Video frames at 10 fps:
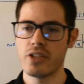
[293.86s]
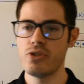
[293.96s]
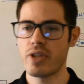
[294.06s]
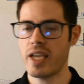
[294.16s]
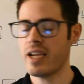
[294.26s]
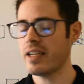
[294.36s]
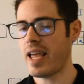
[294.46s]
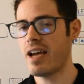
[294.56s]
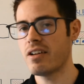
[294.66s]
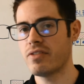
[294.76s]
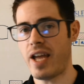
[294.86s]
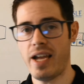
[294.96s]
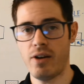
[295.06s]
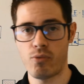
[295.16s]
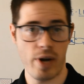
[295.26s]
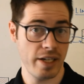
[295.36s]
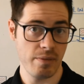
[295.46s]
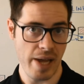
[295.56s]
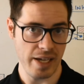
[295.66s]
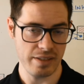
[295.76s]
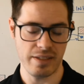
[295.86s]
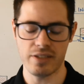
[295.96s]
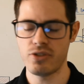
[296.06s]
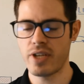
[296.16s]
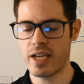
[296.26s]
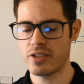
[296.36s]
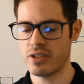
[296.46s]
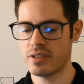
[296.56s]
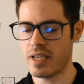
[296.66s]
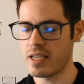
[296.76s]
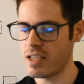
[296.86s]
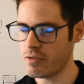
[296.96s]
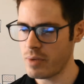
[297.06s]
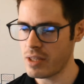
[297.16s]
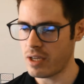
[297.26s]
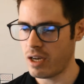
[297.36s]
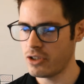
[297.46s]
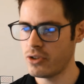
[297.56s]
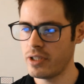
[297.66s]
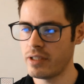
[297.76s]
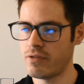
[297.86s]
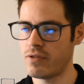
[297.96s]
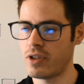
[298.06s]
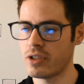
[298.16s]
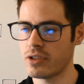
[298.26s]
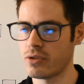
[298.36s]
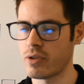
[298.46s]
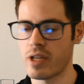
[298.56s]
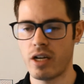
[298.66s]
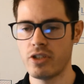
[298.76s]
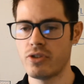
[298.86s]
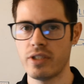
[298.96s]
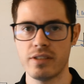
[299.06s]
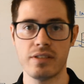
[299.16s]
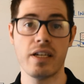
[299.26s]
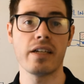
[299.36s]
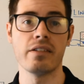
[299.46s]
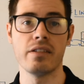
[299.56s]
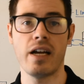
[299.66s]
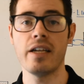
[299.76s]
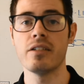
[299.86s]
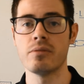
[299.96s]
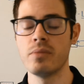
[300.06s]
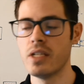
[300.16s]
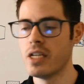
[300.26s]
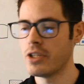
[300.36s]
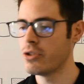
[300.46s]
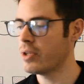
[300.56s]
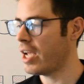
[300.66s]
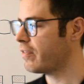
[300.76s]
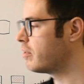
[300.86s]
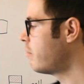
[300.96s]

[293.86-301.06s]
you can't have random access. You can't just say, give me the 101st or the 102nd item. You would have to